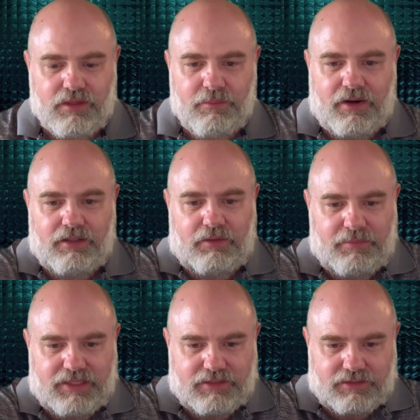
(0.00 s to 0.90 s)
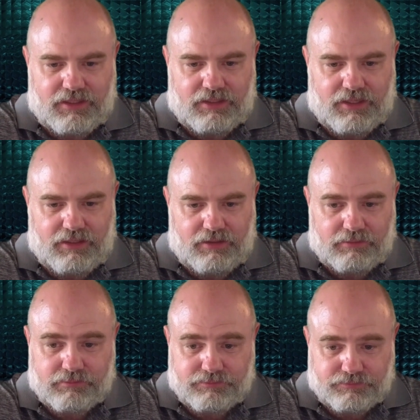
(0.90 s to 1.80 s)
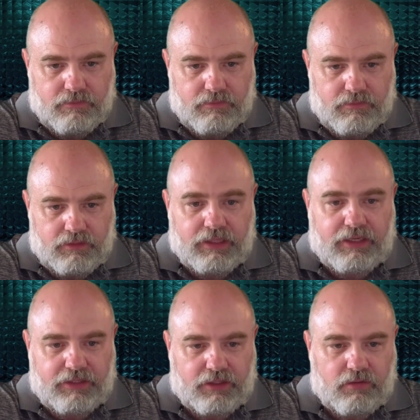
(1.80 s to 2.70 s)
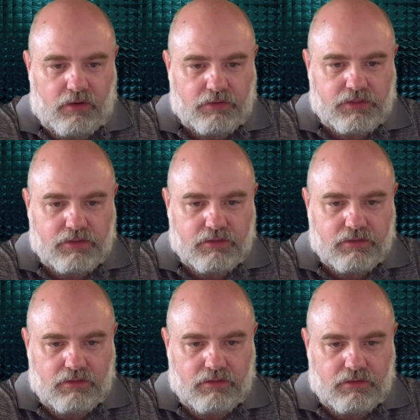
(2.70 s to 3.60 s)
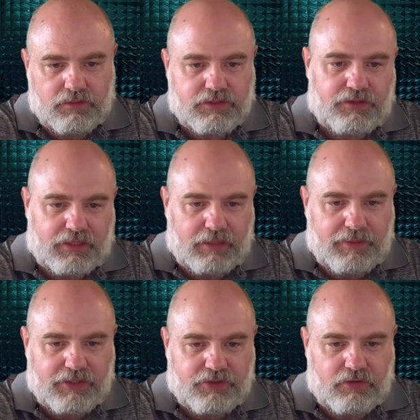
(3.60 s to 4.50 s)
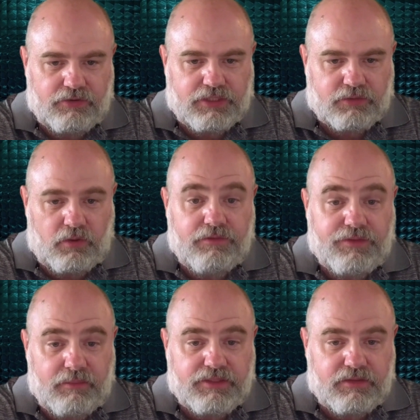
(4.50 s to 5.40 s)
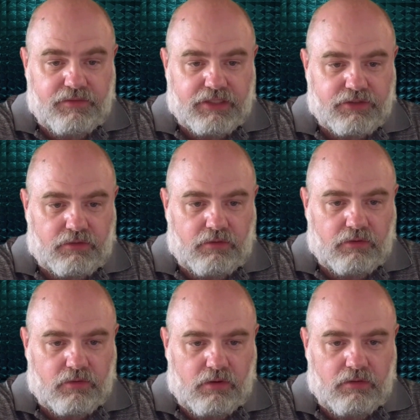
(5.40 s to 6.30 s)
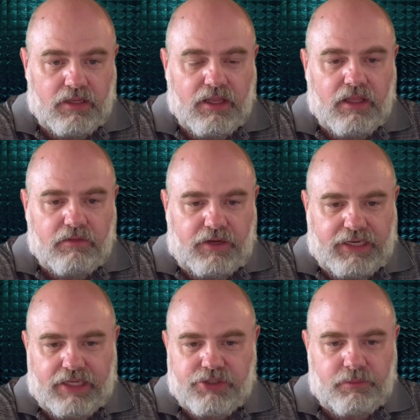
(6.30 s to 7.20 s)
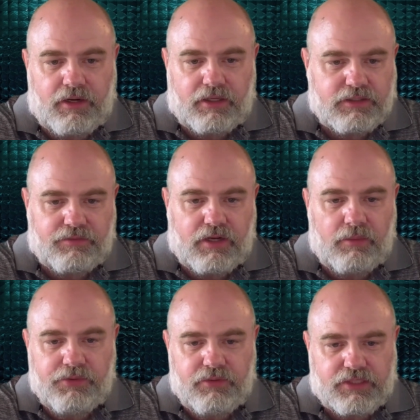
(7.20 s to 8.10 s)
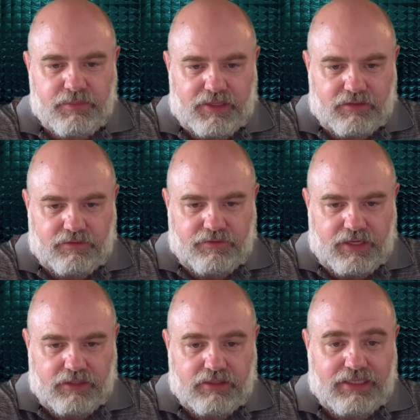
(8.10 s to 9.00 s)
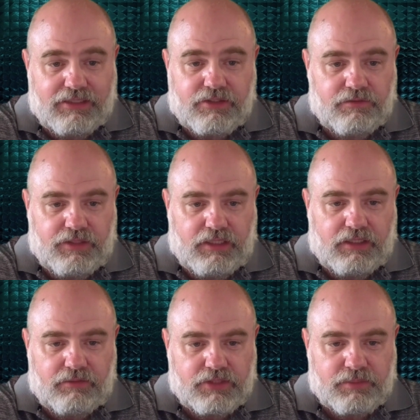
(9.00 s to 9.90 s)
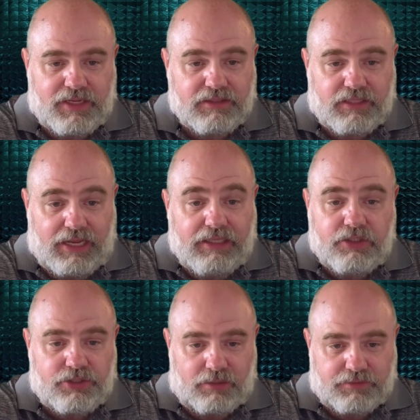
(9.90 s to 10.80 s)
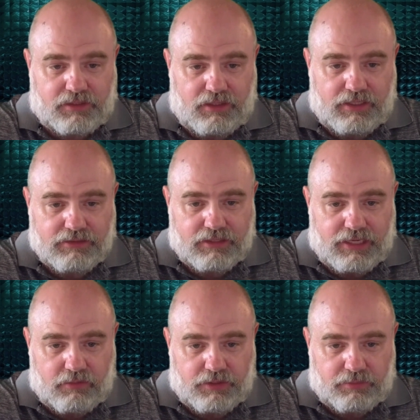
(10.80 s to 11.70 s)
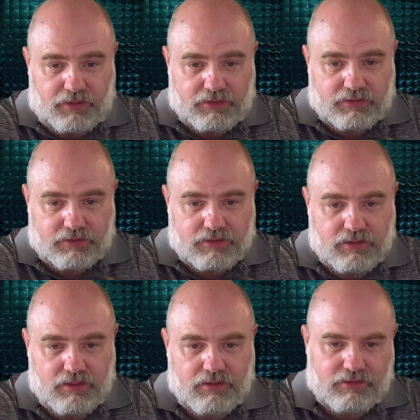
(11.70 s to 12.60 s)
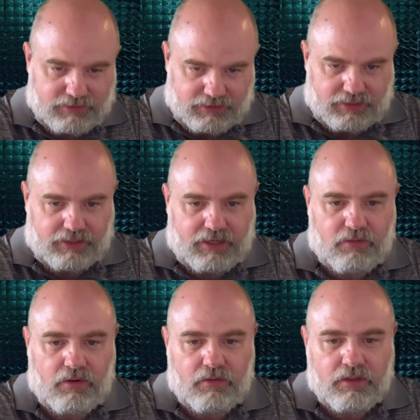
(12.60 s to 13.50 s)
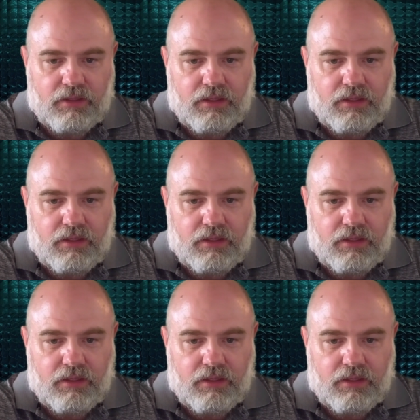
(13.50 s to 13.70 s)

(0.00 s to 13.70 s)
partly what Bessent's getting at here. Later, he quotes this other guy, Petro, who says, one famous investor wrote, quote, financial markets have come to expect the Fed to intervene in response to any sharp declines in equity prices. That's the end of that quote.